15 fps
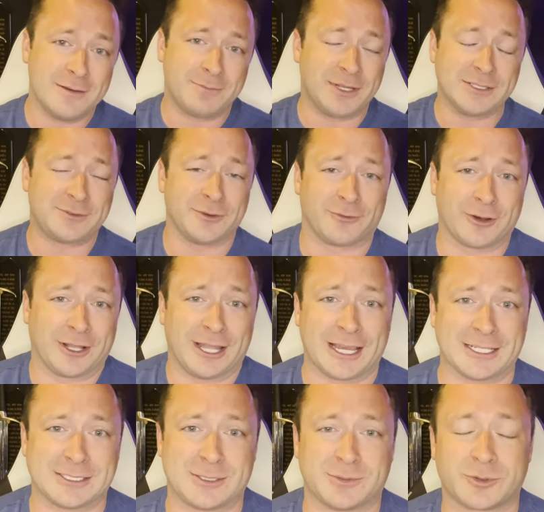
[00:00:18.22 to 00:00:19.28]
please feel free to like
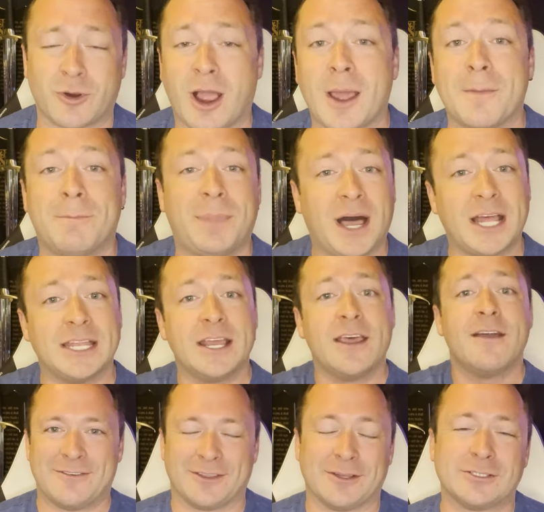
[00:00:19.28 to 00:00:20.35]
and subscribe. But
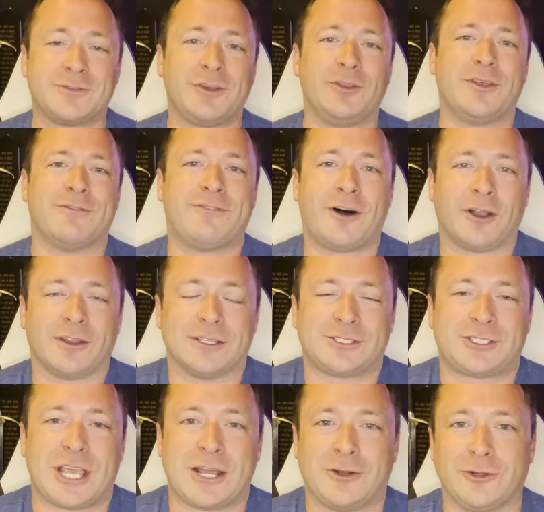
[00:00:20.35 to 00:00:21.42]
for those of you that follow this
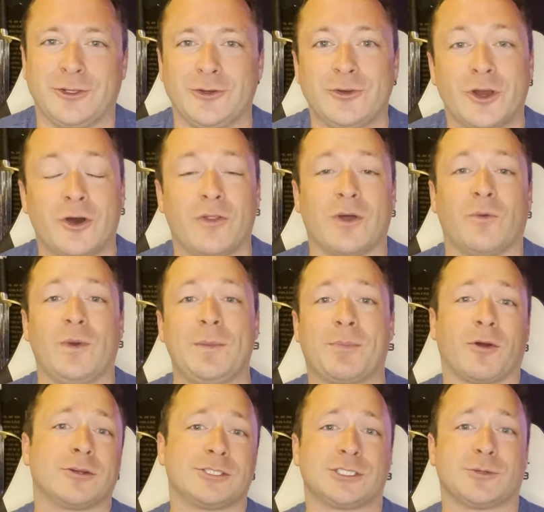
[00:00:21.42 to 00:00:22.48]
channel, you know that we
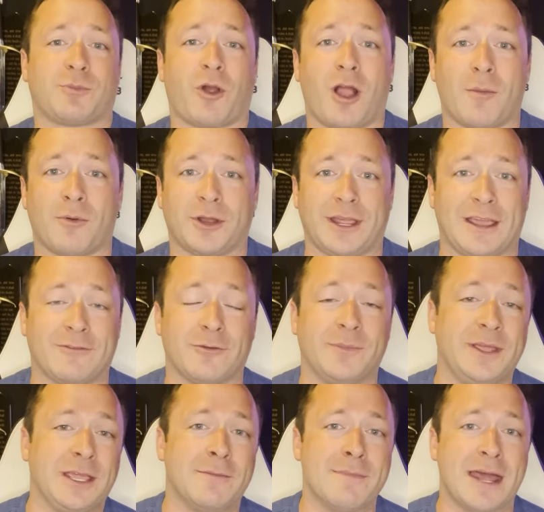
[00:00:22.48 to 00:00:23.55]
purchased a property after
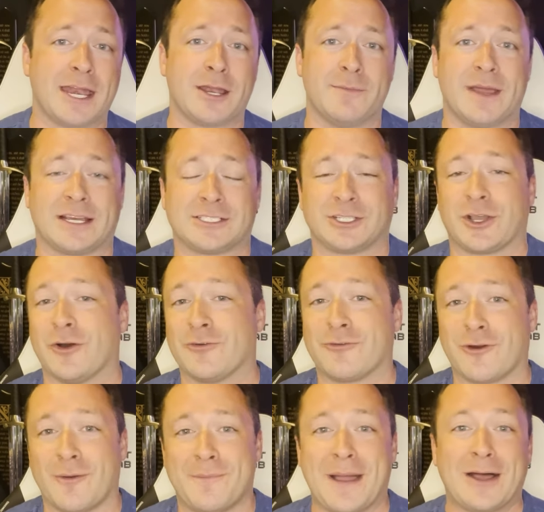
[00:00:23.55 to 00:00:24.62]
being in Merida, Mexico
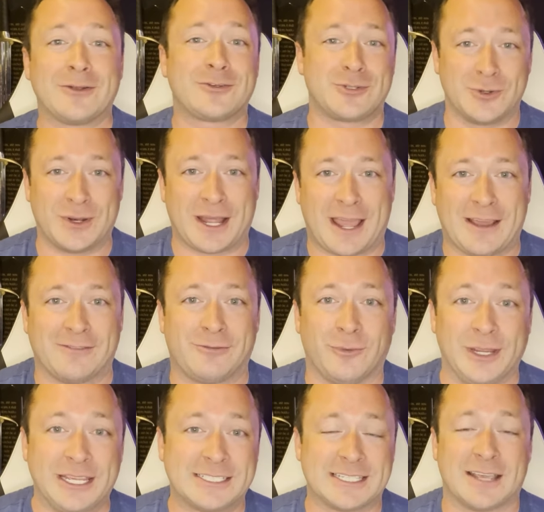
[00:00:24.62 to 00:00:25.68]
for about 2.5
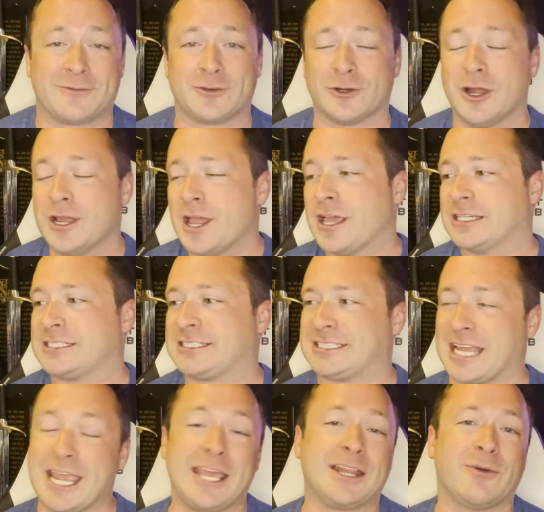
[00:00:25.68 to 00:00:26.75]
weeks after
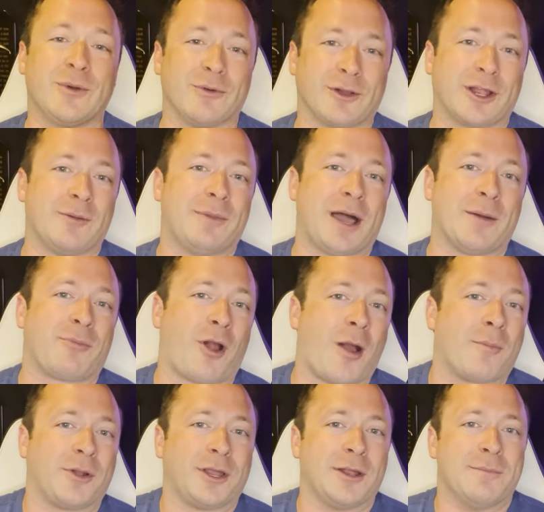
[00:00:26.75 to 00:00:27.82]
saying that we were going to buy
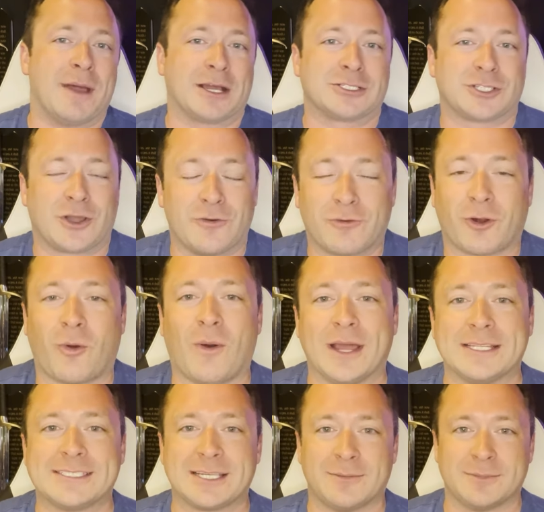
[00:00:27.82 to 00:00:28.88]
property in Mexico for
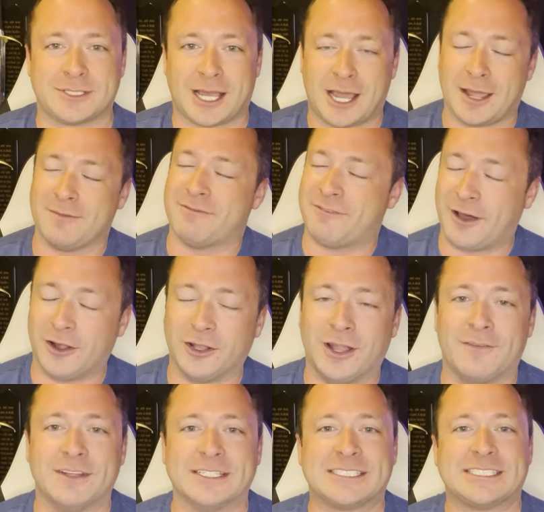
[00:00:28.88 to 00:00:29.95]
quite some time, fell in
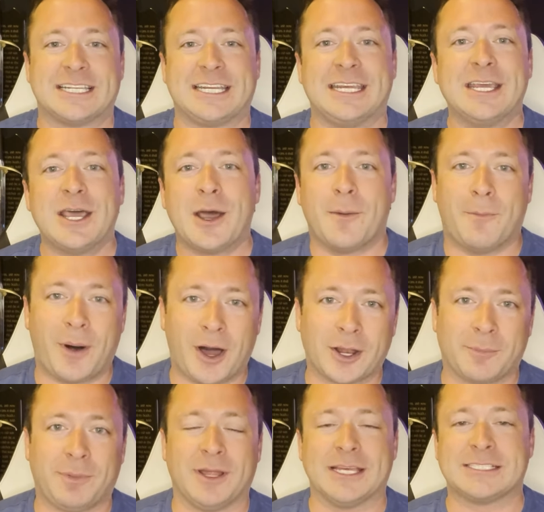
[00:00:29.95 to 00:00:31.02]
love with the city, bought
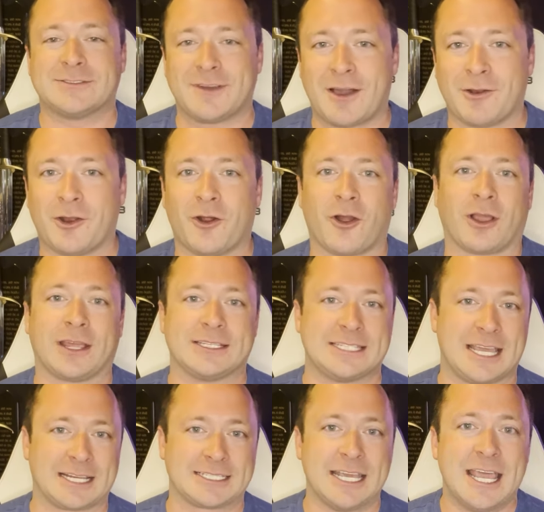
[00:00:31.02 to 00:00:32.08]
a place, found an
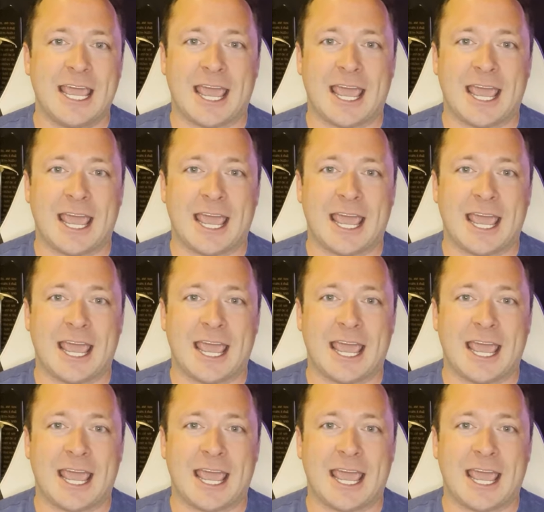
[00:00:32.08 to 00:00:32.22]
architect.